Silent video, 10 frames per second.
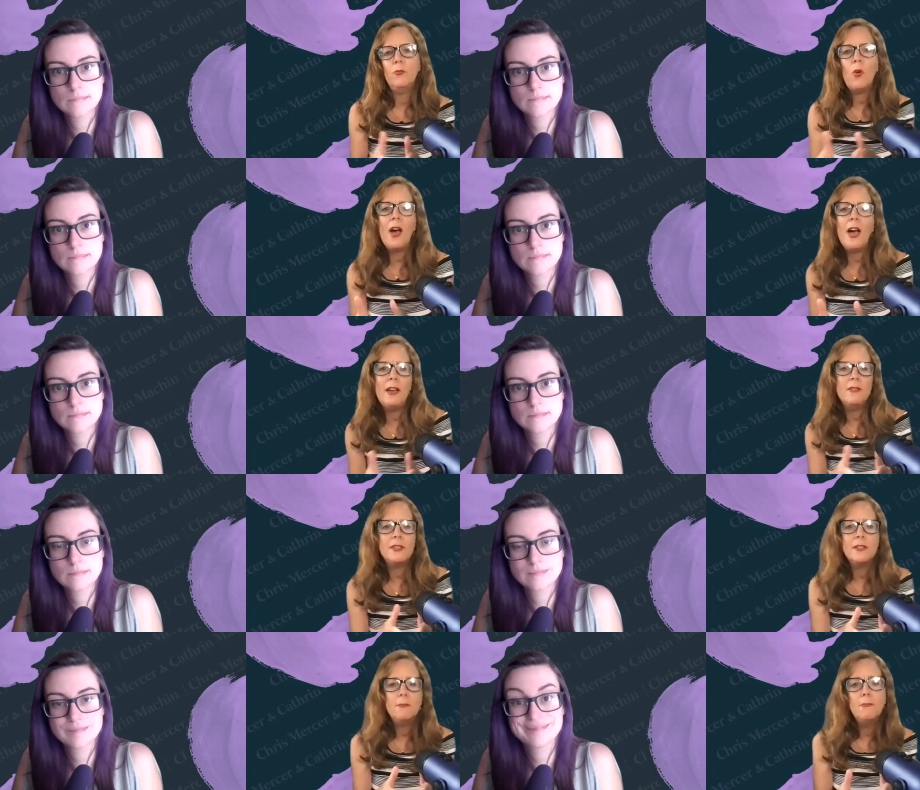
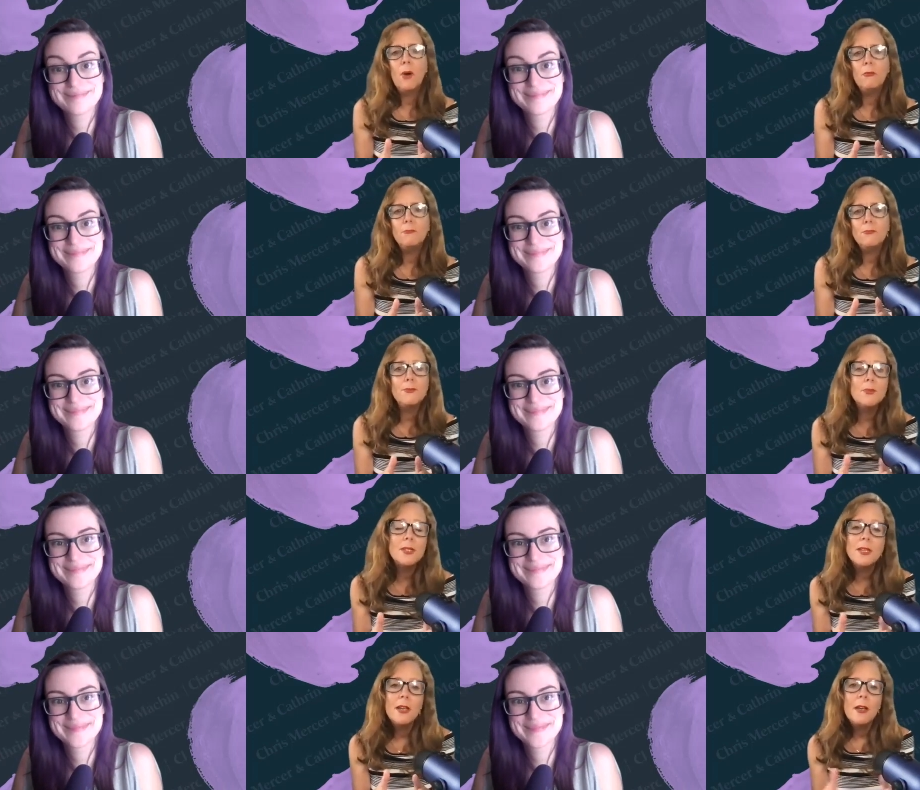Speaker 1: wives,
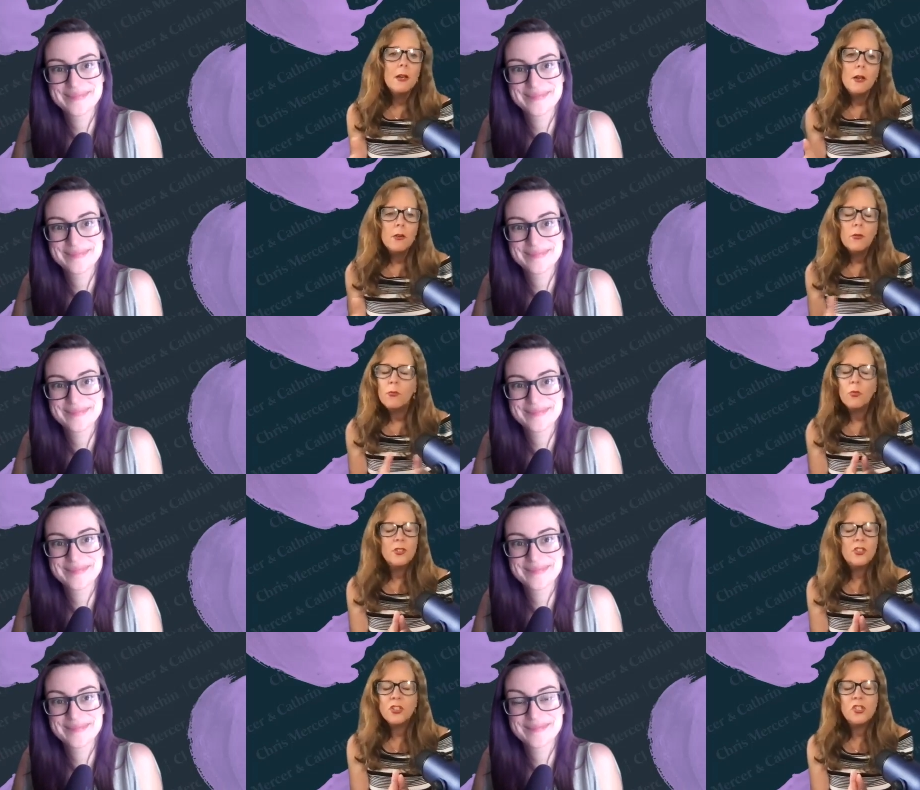mums, we
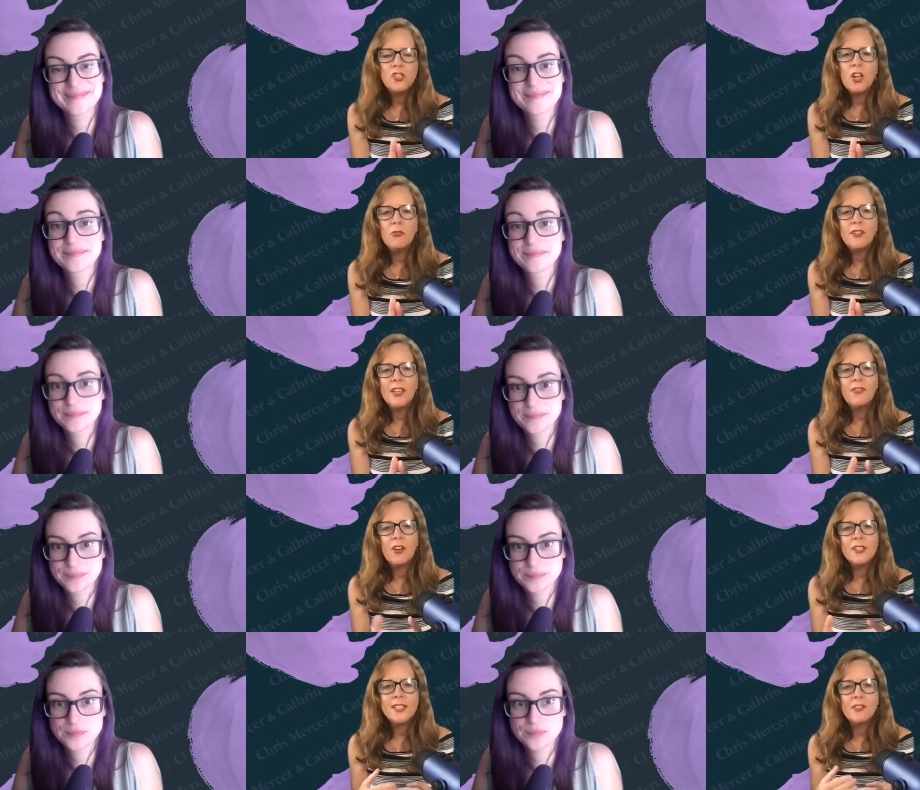just don't give
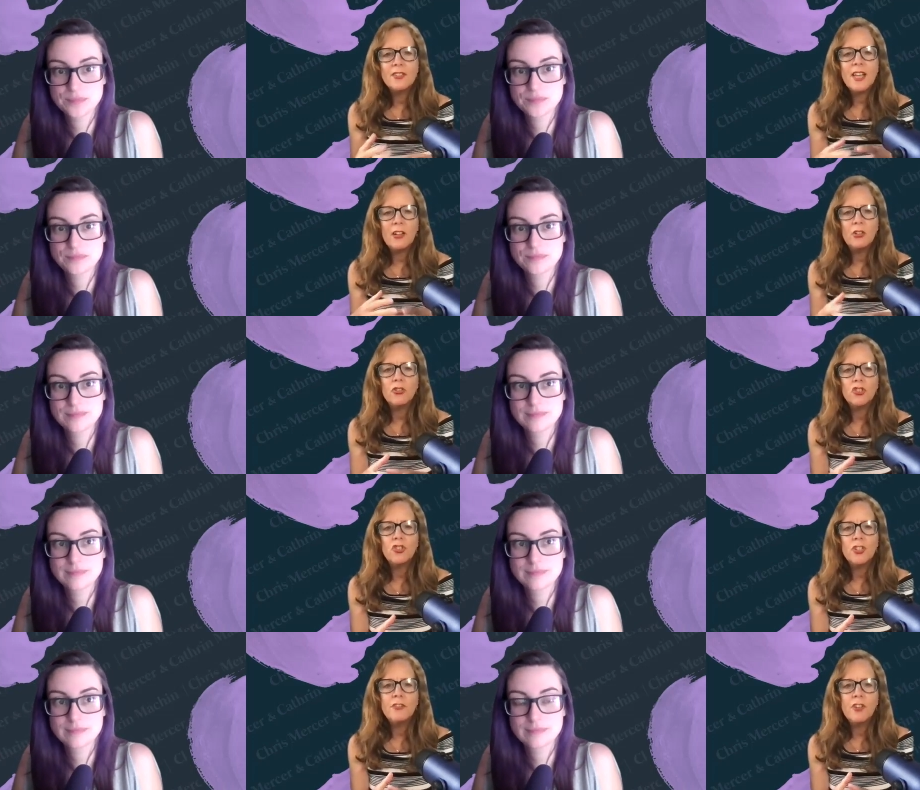ourselves that
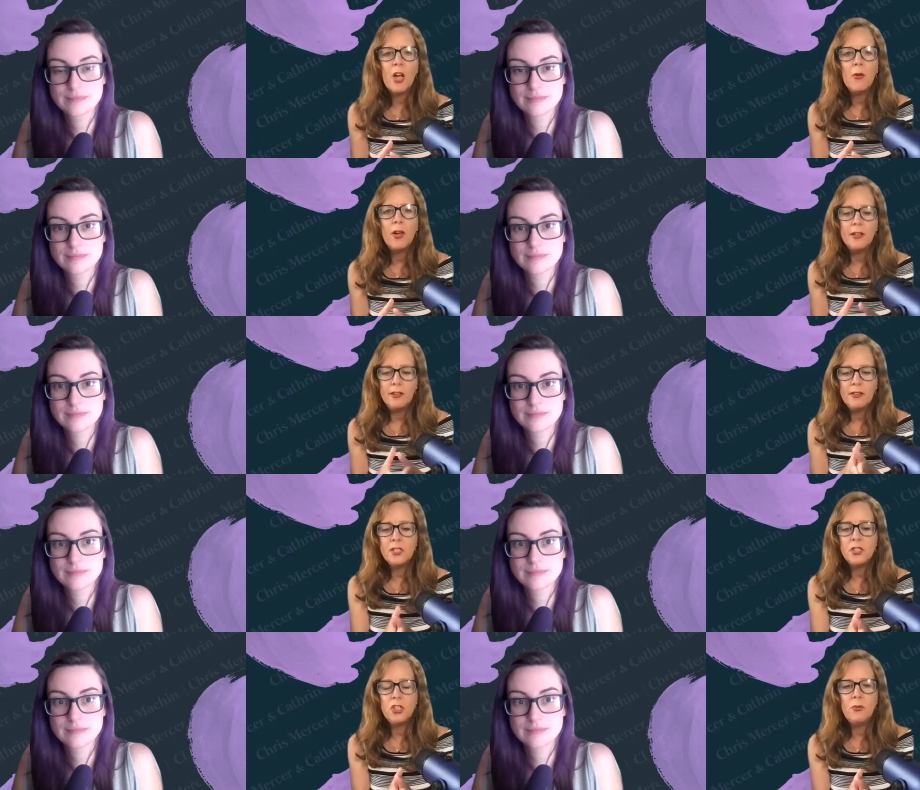luxury of going
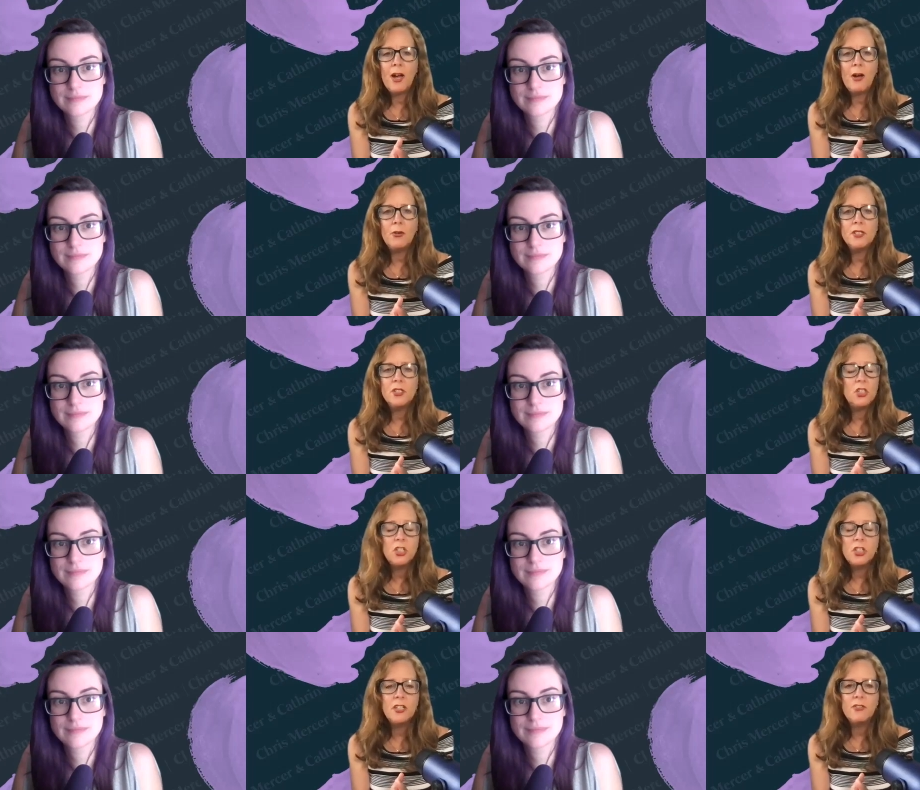these two hours you
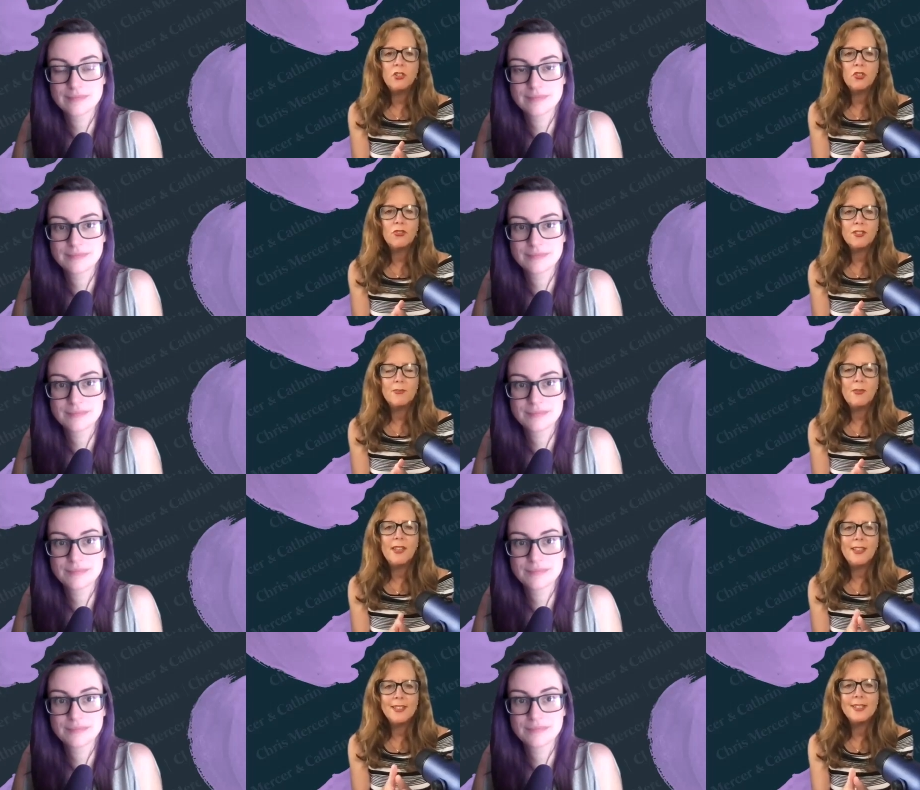don't even talk to
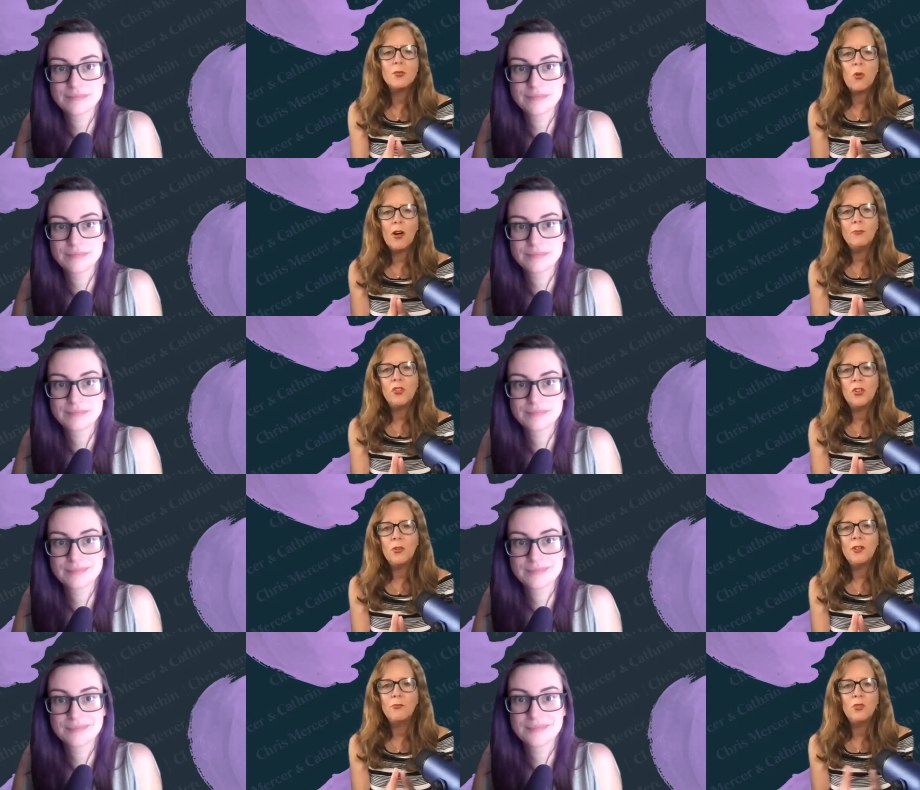me this is what i'm
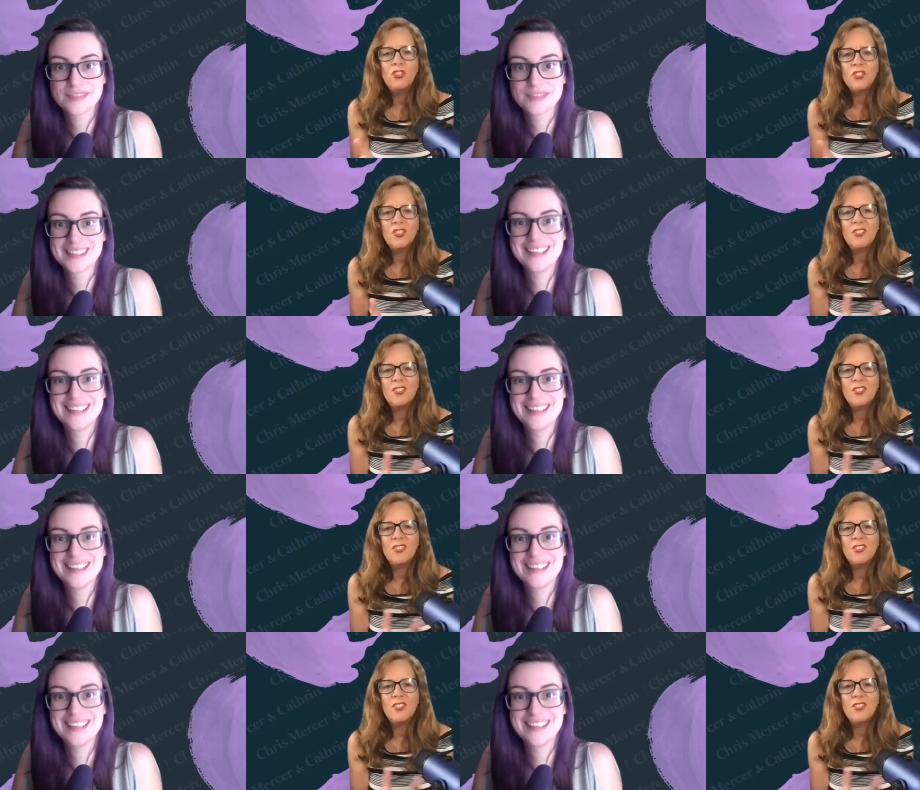doing we just